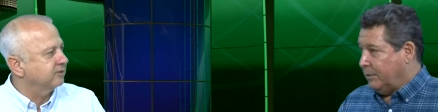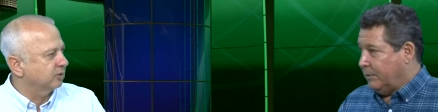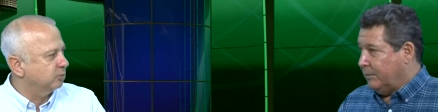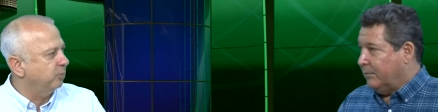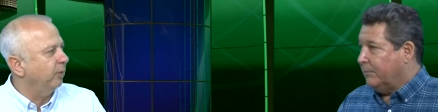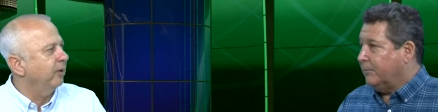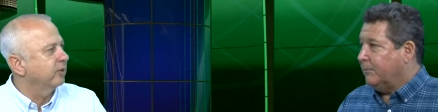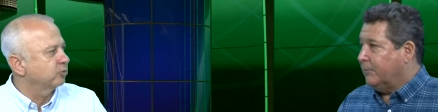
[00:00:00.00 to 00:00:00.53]
Speaker 1: has
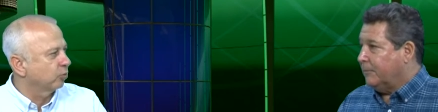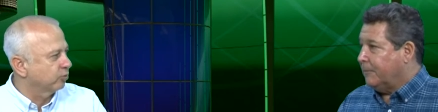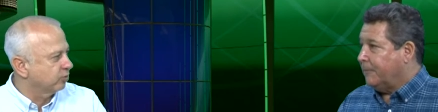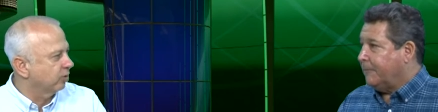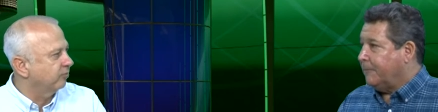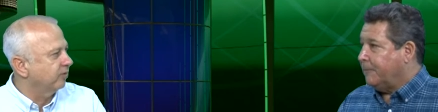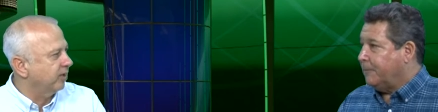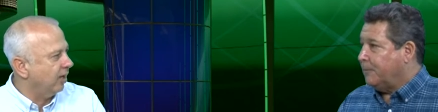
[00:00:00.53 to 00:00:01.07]
experience or
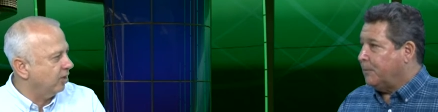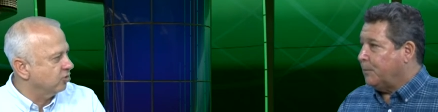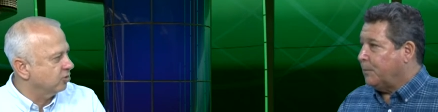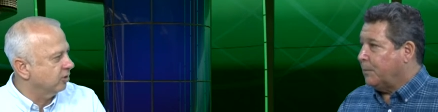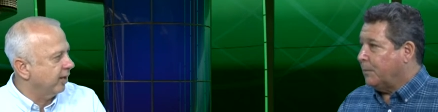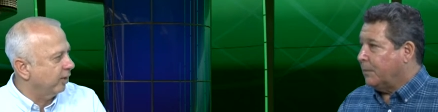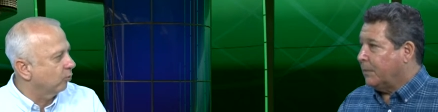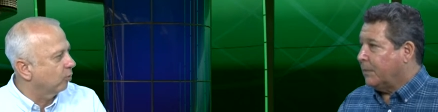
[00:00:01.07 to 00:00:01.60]

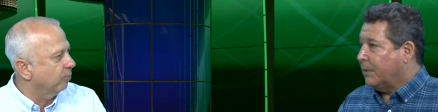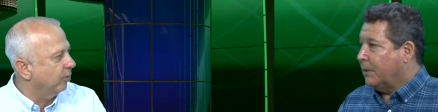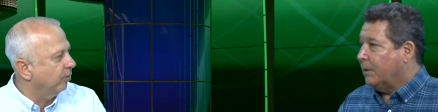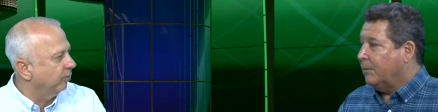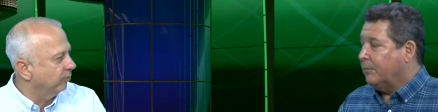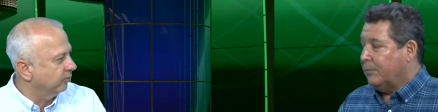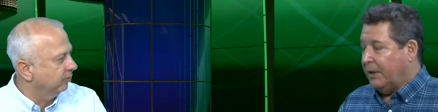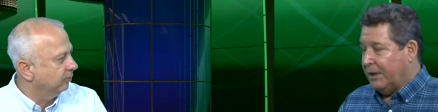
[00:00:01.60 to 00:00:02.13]
certification and or
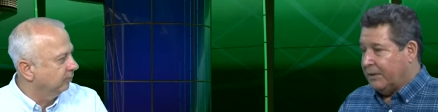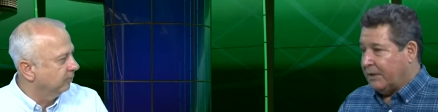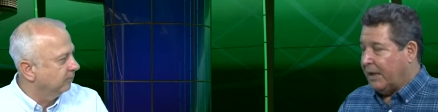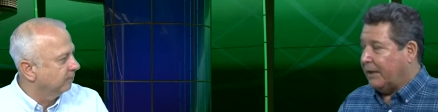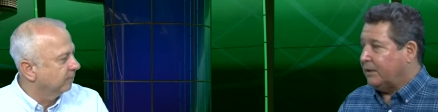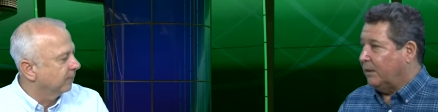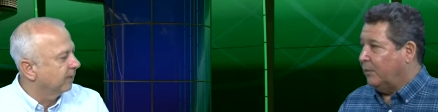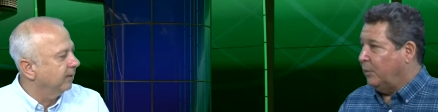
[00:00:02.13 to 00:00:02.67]
both.
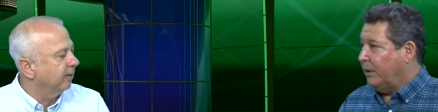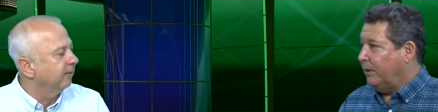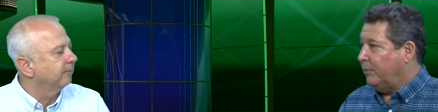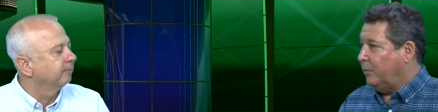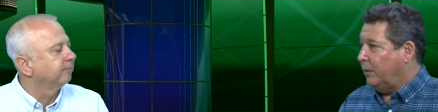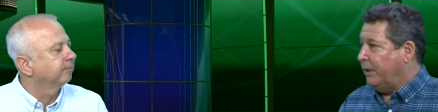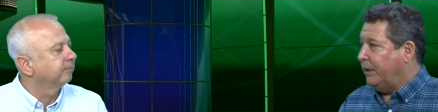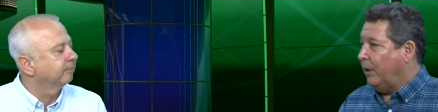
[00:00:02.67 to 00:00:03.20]
Speaker 2: Exactly. Yeah. We
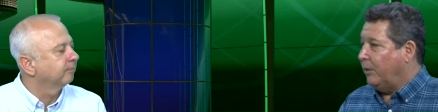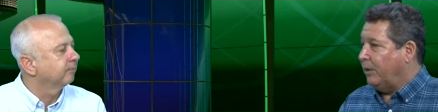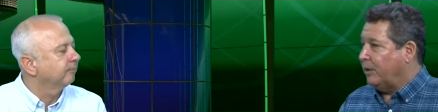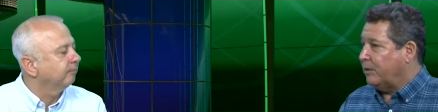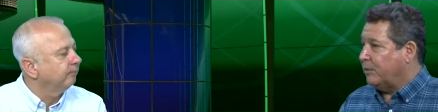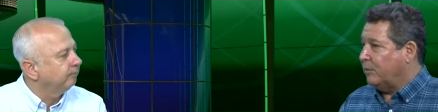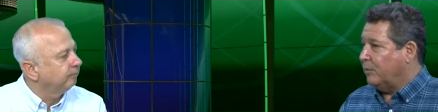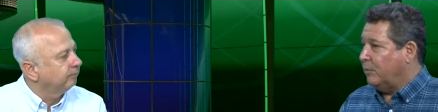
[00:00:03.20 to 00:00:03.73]
we know
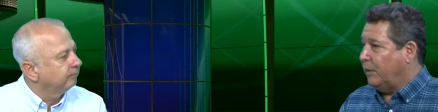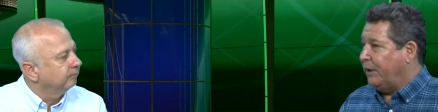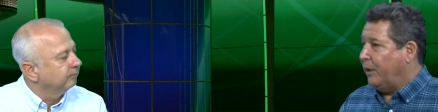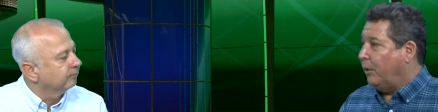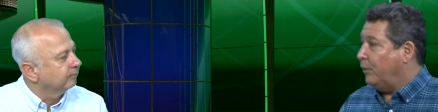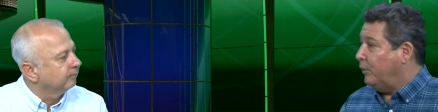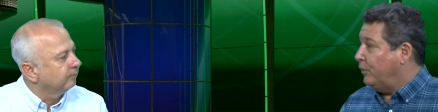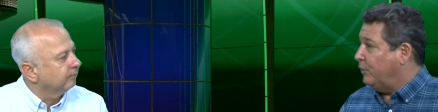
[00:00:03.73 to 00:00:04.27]
this. We
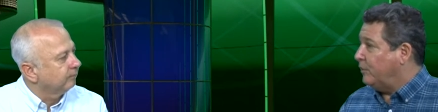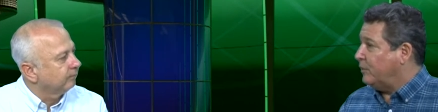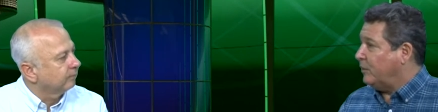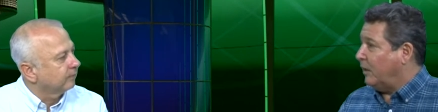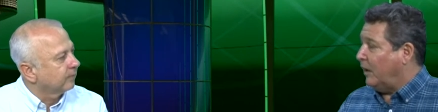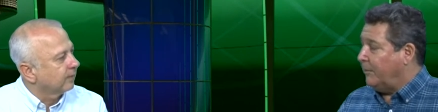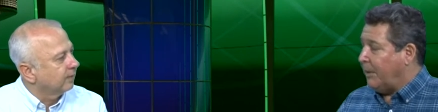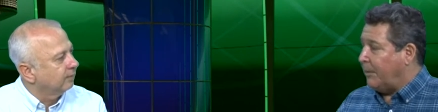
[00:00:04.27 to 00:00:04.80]
know
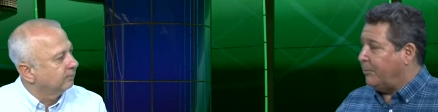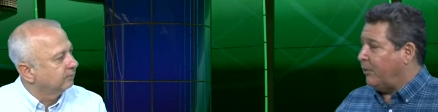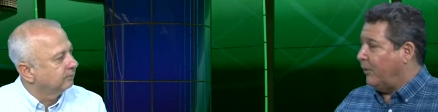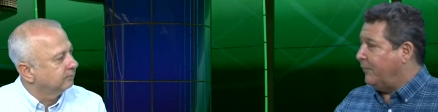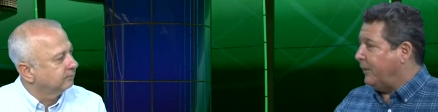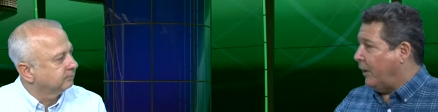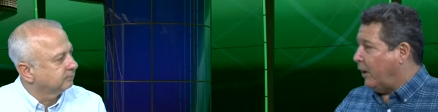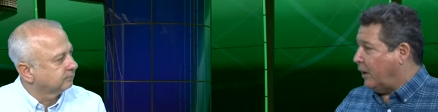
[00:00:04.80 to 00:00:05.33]
who's a member
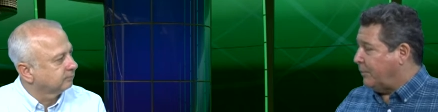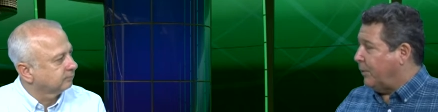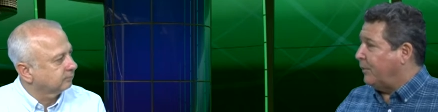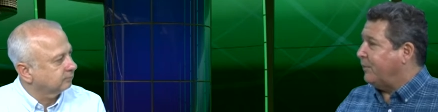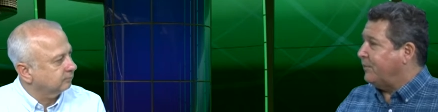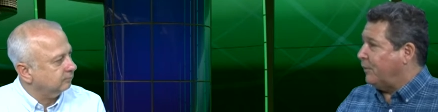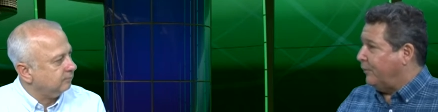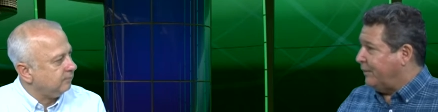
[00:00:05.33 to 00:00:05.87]
of the
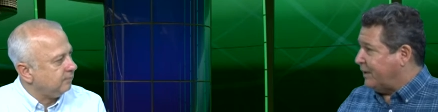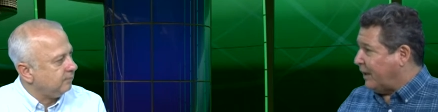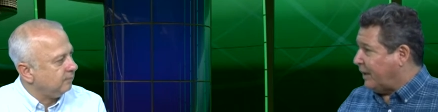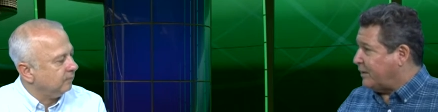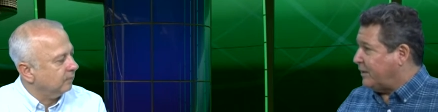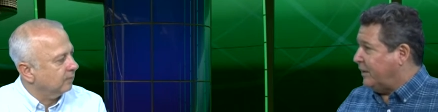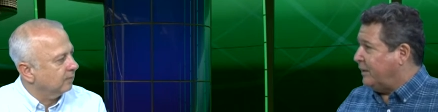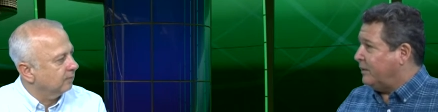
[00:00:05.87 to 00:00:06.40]
automotive service
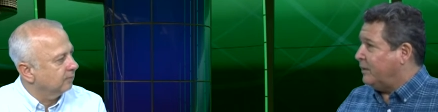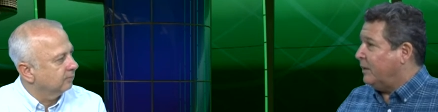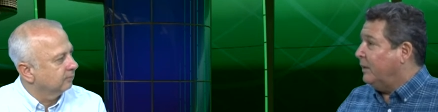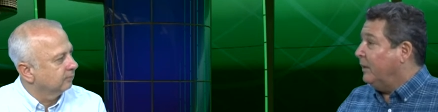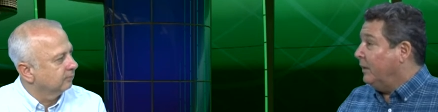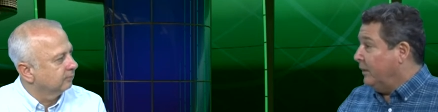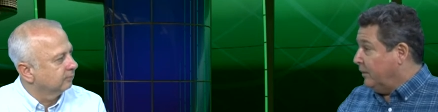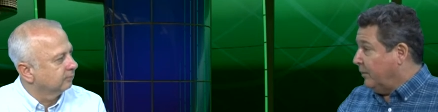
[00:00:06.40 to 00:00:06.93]
excellence,
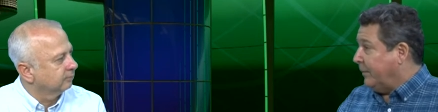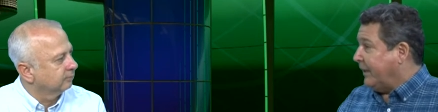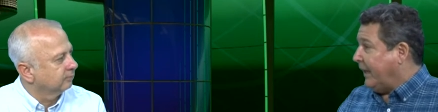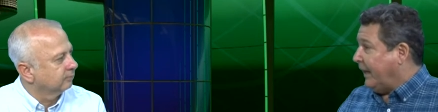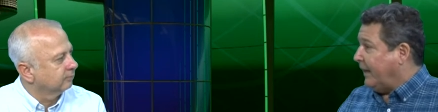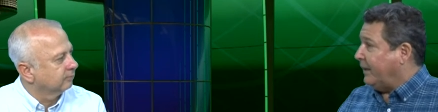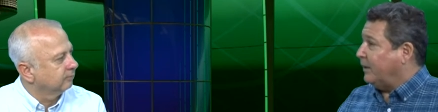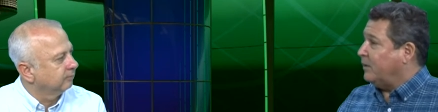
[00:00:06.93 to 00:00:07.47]
the
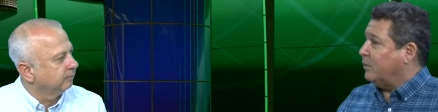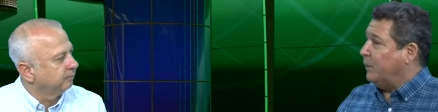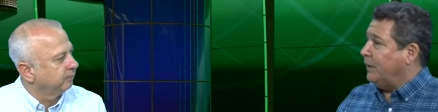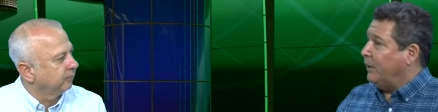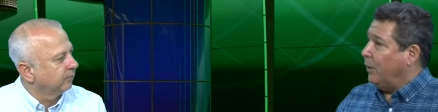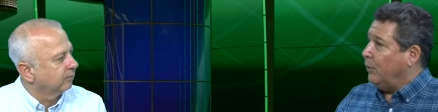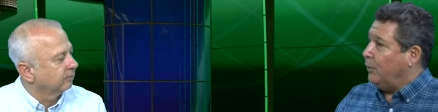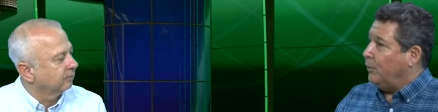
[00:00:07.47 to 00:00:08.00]
mechanics. We know